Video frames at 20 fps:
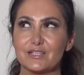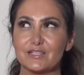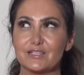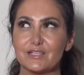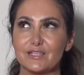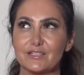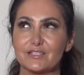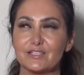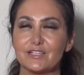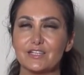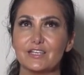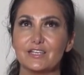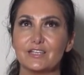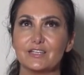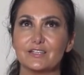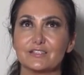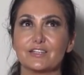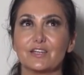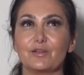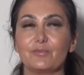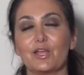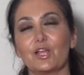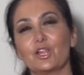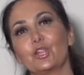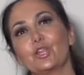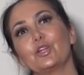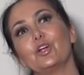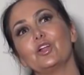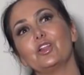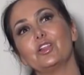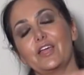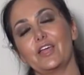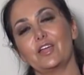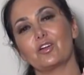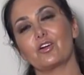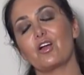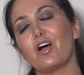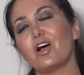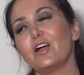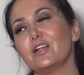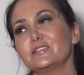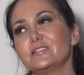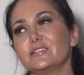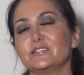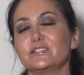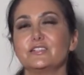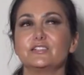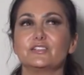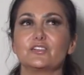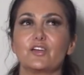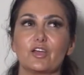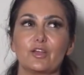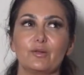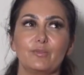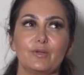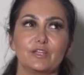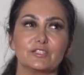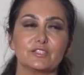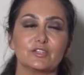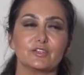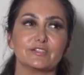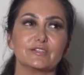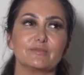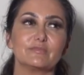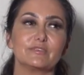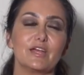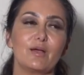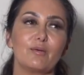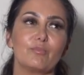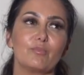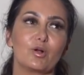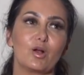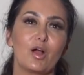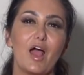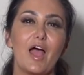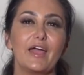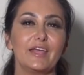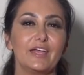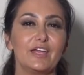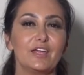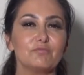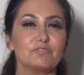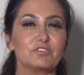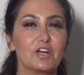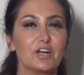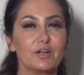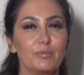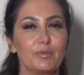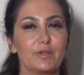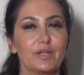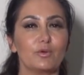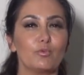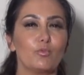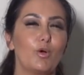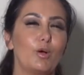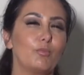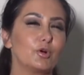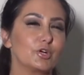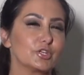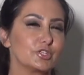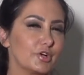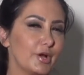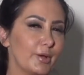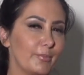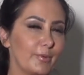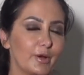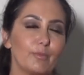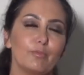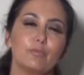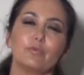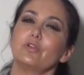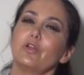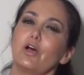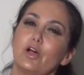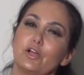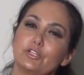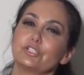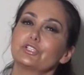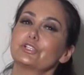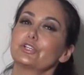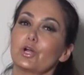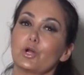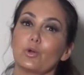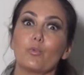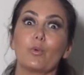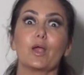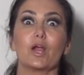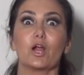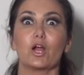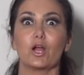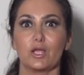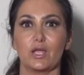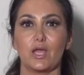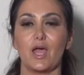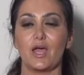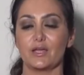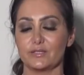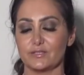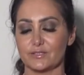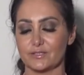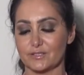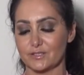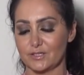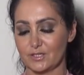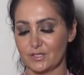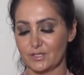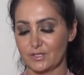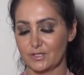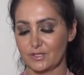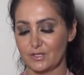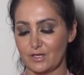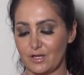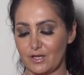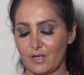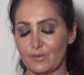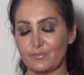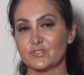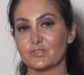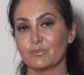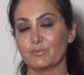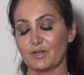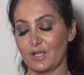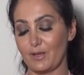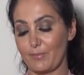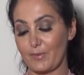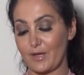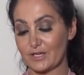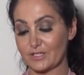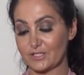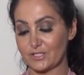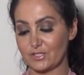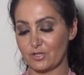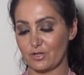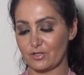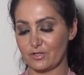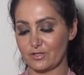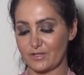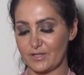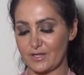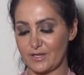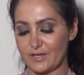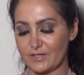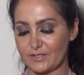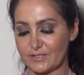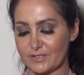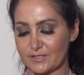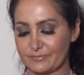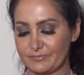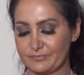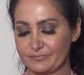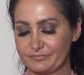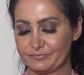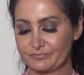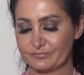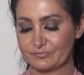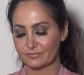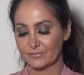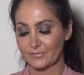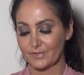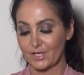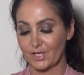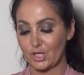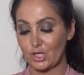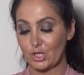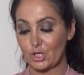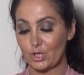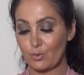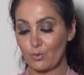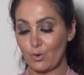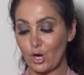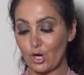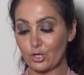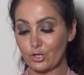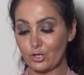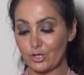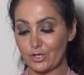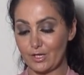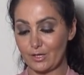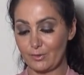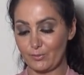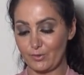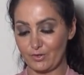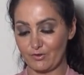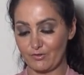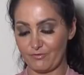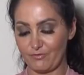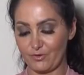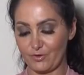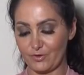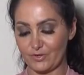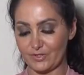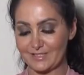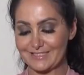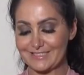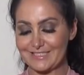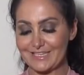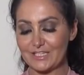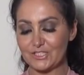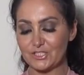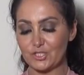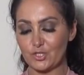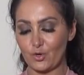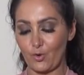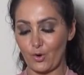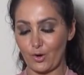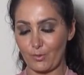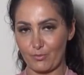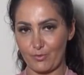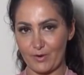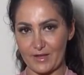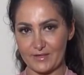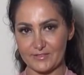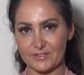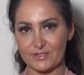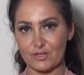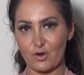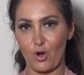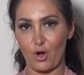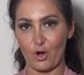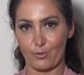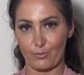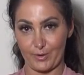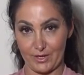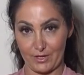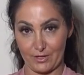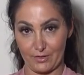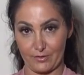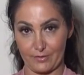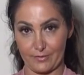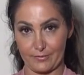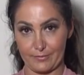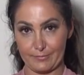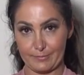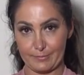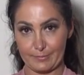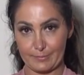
Disney is going to be a little later on. Disney's not going to be until September. I am trying to plan one more trip, but I'm not sure where yet. So I'm going to get back to you on that. You are looking beautiful. Did your breasts are real?